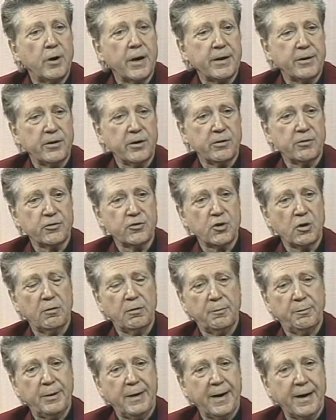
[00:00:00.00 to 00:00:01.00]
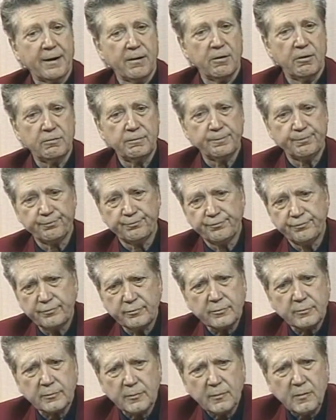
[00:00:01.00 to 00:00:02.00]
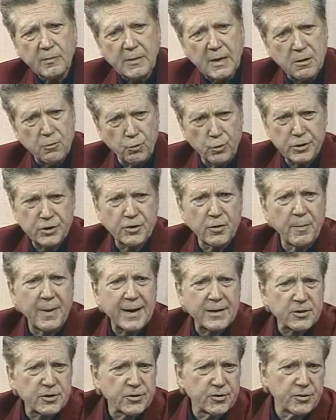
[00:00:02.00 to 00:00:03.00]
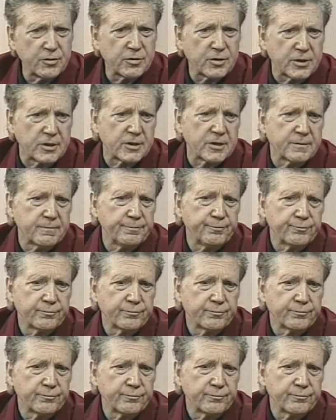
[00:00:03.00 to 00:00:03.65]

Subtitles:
right near Joe Arpaio, Worcester, Massachusetts.